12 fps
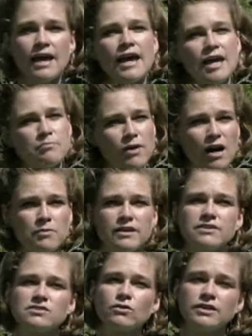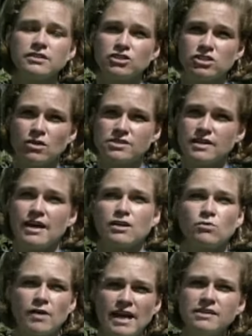And Barbara is going to show us a
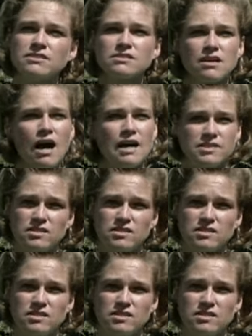great sauce